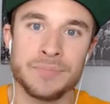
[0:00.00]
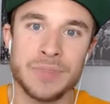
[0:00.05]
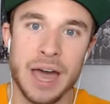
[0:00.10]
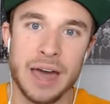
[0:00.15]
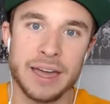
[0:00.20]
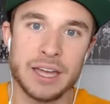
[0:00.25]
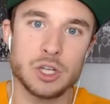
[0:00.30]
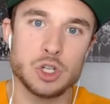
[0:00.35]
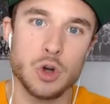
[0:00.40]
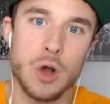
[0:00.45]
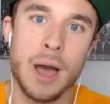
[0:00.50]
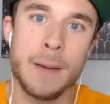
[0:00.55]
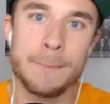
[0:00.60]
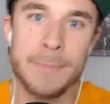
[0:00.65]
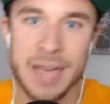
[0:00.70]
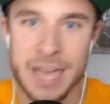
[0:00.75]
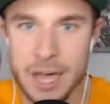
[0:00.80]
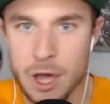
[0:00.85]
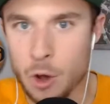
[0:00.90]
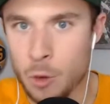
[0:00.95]
I think Gerard
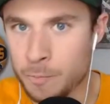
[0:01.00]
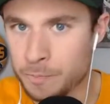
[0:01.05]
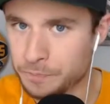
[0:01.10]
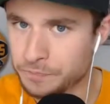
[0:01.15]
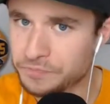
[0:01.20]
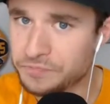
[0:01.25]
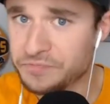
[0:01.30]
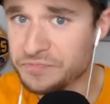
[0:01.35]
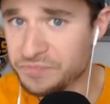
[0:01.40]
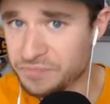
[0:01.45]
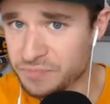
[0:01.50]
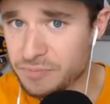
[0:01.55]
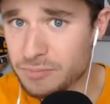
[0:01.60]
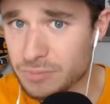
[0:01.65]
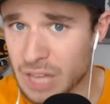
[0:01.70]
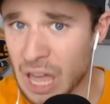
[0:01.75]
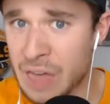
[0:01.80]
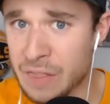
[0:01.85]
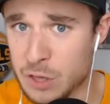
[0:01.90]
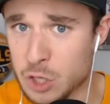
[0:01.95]
Mayo
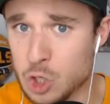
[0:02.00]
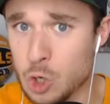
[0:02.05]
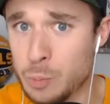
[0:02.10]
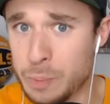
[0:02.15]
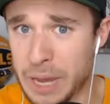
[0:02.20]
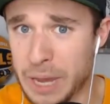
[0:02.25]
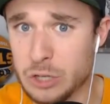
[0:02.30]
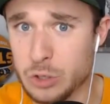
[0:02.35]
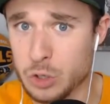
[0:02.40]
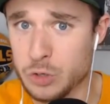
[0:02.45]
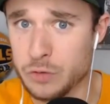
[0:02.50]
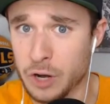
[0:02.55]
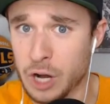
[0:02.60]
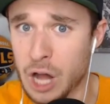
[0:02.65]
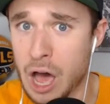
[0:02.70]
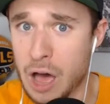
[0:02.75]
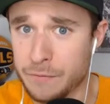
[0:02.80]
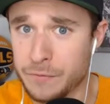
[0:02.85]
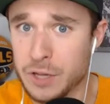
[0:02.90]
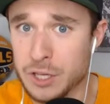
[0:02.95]
and this new Patriots
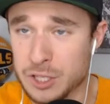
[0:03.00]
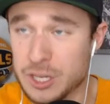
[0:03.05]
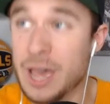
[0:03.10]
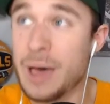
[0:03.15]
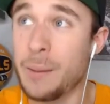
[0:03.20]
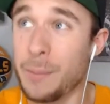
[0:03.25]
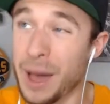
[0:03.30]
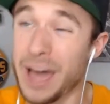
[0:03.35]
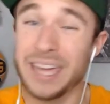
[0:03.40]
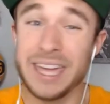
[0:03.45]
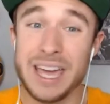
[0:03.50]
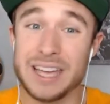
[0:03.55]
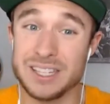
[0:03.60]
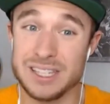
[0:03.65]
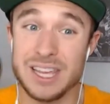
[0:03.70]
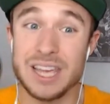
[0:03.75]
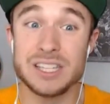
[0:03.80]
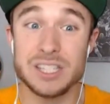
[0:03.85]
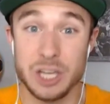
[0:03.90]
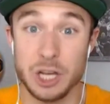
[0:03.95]
office, my guess
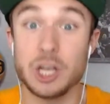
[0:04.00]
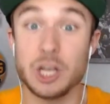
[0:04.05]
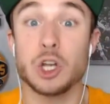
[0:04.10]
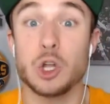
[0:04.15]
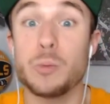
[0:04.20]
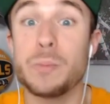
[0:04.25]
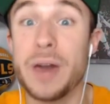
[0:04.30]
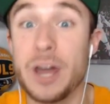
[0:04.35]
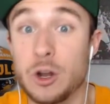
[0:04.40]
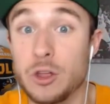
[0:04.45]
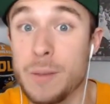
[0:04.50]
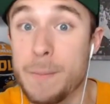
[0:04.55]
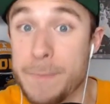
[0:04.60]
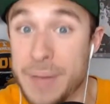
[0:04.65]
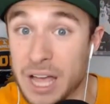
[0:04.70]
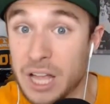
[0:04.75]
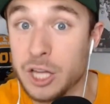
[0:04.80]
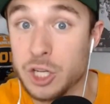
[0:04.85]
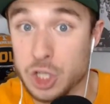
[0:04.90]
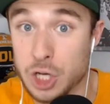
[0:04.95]
is they're going to do better than
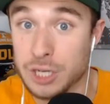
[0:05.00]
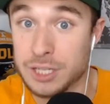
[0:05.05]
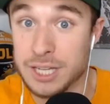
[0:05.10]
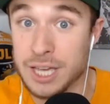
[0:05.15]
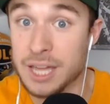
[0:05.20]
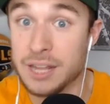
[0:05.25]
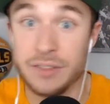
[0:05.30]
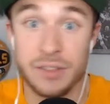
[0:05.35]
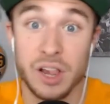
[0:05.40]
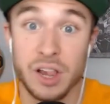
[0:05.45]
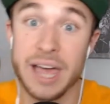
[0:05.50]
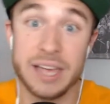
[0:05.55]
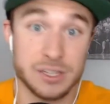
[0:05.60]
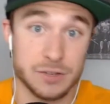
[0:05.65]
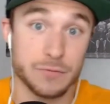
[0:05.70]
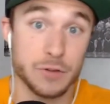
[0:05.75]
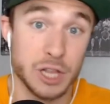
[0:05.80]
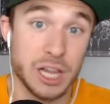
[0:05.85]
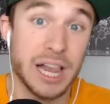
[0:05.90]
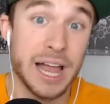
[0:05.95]
Belichick did
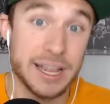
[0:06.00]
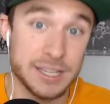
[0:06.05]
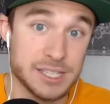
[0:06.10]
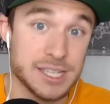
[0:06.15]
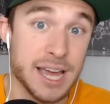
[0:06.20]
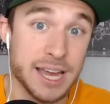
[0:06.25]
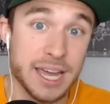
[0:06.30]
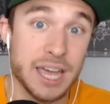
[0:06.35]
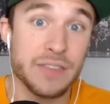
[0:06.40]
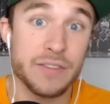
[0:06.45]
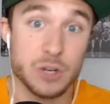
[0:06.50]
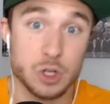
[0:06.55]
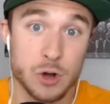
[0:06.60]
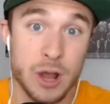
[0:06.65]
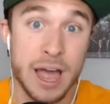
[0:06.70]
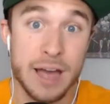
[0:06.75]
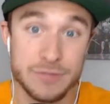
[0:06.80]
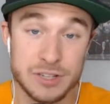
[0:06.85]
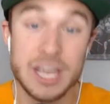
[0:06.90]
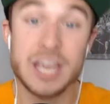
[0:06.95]
for the last decade in the
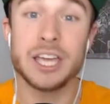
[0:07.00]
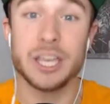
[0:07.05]
draft.